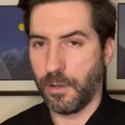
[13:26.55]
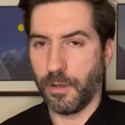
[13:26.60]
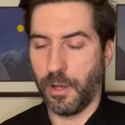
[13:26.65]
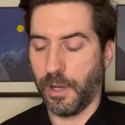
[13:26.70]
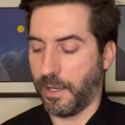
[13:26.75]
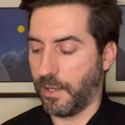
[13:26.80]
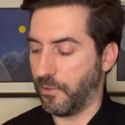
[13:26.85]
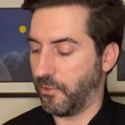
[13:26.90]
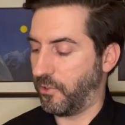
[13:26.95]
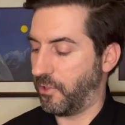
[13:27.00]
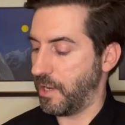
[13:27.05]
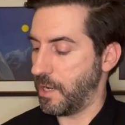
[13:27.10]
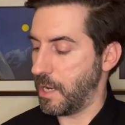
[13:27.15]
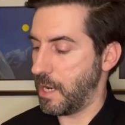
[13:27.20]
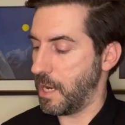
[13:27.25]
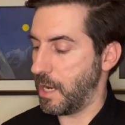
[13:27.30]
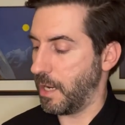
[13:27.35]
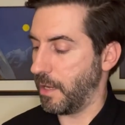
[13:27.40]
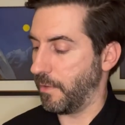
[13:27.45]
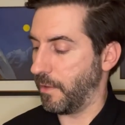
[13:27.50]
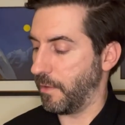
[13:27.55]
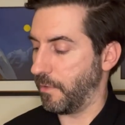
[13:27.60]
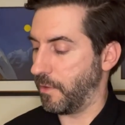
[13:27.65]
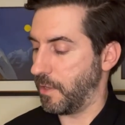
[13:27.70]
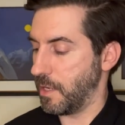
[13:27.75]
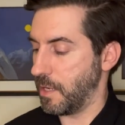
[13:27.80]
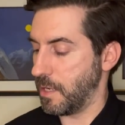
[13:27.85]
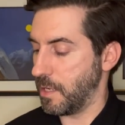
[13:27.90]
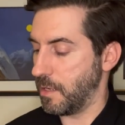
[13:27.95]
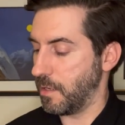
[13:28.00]
I can see here that
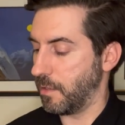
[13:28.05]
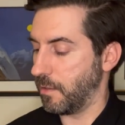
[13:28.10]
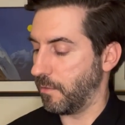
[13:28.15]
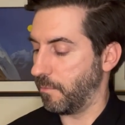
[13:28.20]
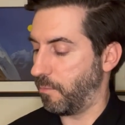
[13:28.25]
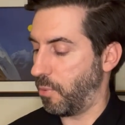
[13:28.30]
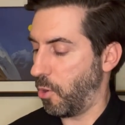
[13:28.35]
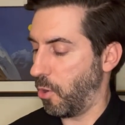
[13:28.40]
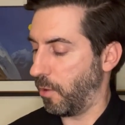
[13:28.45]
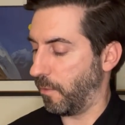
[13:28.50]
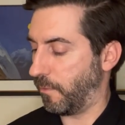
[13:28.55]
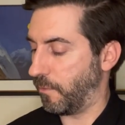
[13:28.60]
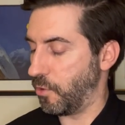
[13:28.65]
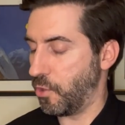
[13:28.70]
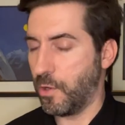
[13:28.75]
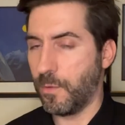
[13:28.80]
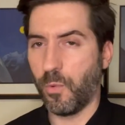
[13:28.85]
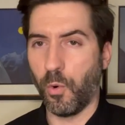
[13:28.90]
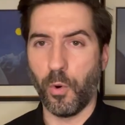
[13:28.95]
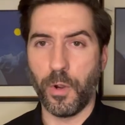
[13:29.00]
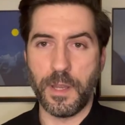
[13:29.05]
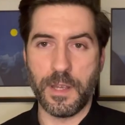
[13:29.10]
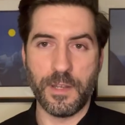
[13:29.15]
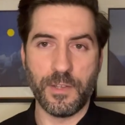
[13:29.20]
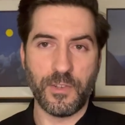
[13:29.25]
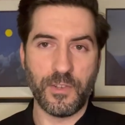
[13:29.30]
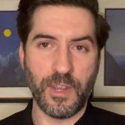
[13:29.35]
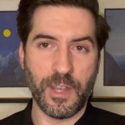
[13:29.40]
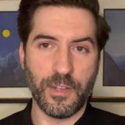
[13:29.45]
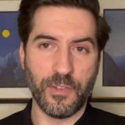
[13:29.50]
the perfume or
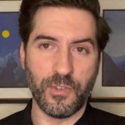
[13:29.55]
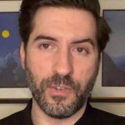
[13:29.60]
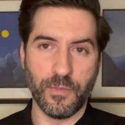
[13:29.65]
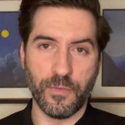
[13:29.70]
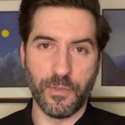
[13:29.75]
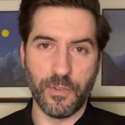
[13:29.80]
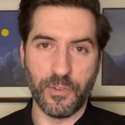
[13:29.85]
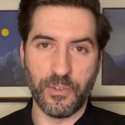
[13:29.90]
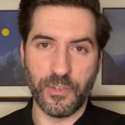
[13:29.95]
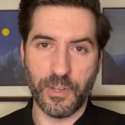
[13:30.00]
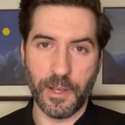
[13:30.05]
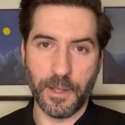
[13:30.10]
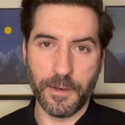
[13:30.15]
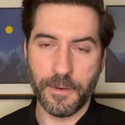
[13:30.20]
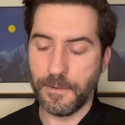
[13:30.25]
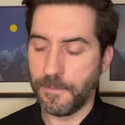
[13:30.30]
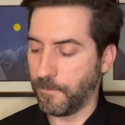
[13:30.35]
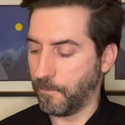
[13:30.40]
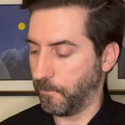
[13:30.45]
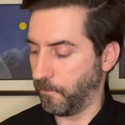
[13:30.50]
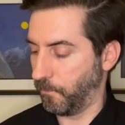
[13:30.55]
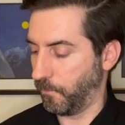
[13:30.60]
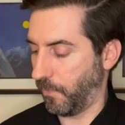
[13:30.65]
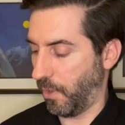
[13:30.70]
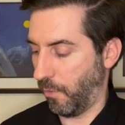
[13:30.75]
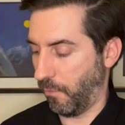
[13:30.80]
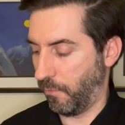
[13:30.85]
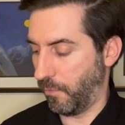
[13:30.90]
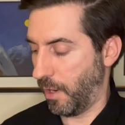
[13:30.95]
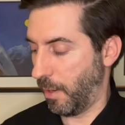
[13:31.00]
incense of the sun,
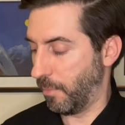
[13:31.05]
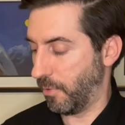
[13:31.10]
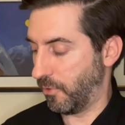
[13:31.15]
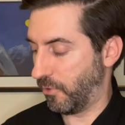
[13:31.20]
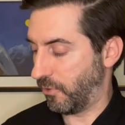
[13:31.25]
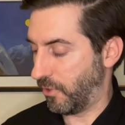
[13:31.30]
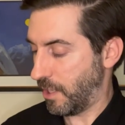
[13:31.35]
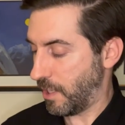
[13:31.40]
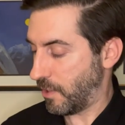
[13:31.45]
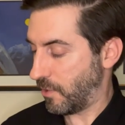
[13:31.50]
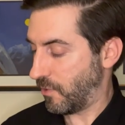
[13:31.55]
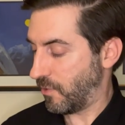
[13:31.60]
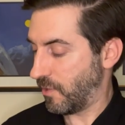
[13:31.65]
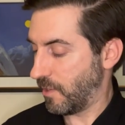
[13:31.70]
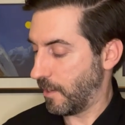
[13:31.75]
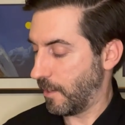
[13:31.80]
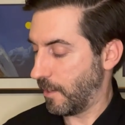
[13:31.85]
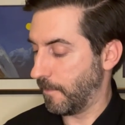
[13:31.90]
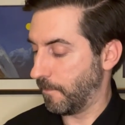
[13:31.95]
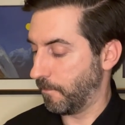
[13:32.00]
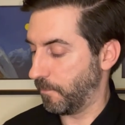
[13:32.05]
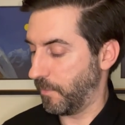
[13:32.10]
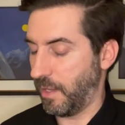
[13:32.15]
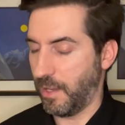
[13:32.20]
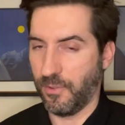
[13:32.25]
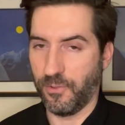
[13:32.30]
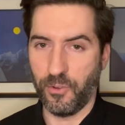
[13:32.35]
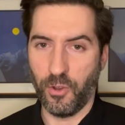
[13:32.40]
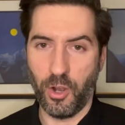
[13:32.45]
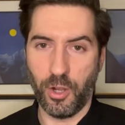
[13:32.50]
of number six,
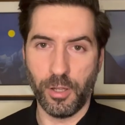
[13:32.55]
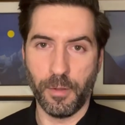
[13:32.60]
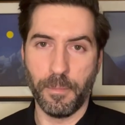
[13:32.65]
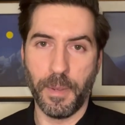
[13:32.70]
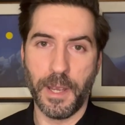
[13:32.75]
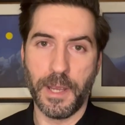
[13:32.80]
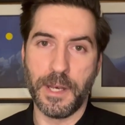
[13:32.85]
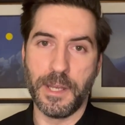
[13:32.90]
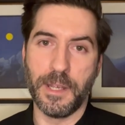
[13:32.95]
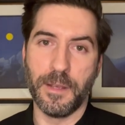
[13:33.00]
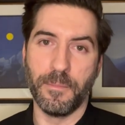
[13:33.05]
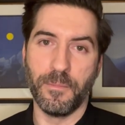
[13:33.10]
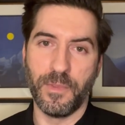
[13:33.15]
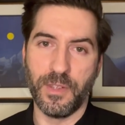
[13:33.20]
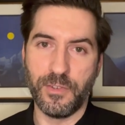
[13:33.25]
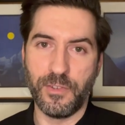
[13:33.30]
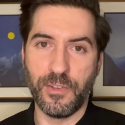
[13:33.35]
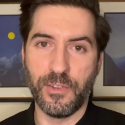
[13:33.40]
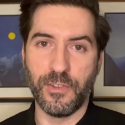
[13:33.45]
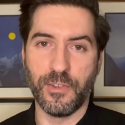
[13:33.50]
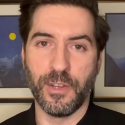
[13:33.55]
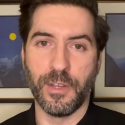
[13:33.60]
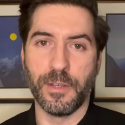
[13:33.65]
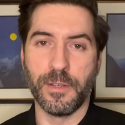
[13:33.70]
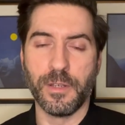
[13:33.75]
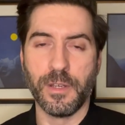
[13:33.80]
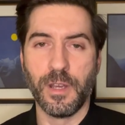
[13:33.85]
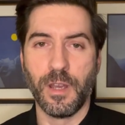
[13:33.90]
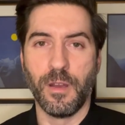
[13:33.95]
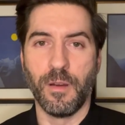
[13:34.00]
is olibanium. This is
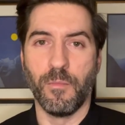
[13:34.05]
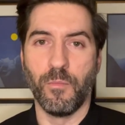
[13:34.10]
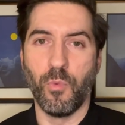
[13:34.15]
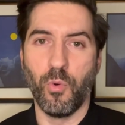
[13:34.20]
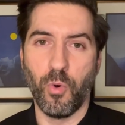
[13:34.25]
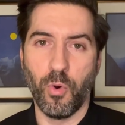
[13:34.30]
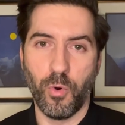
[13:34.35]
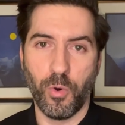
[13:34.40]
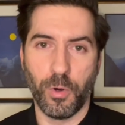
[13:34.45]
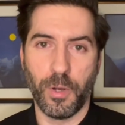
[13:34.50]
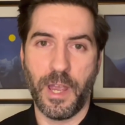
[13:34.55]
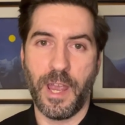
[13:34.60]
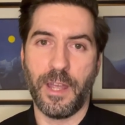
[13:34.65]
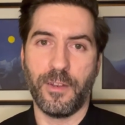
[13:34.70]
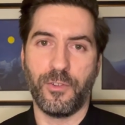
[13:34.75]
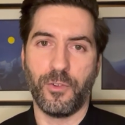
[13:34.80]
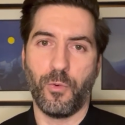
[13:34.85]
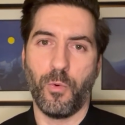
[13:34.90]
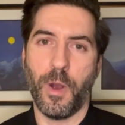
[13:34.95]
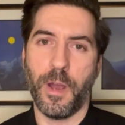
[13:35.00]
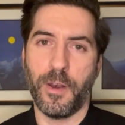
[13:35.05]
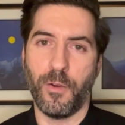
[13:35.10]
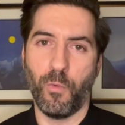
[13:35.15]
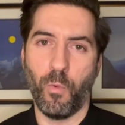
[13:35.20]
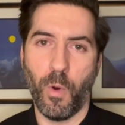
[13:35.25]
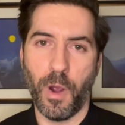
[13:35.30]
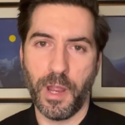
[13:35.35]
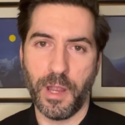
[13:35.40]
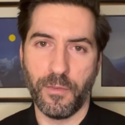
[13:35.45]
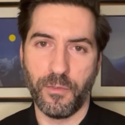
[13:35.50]
a more antiquated
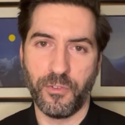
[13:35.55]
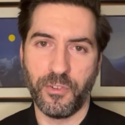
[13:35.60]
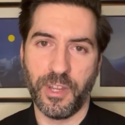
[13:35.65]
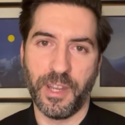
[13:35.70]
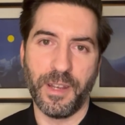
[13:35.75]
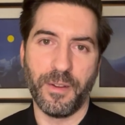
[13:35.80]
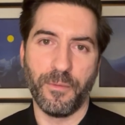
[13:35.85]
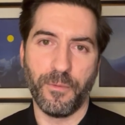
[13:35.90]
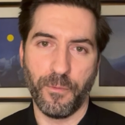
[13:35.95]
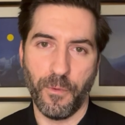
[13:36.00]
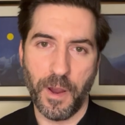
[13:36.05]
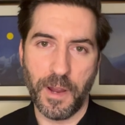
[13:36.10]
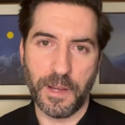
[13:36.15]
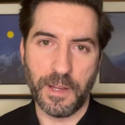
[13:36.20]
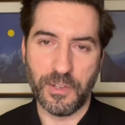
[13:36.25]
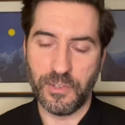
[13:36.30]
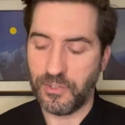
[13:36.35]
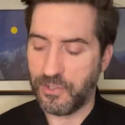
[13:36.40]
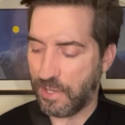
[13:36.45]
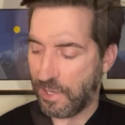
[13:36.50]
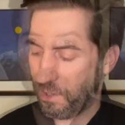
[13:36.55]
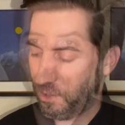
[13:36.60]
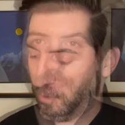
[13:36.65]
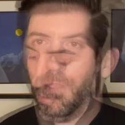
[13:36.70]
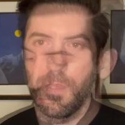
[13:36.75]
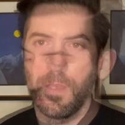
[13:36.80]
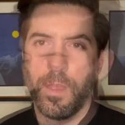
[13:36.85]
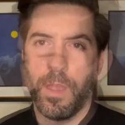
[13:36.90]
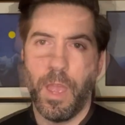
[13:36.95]
way of saying frankincense.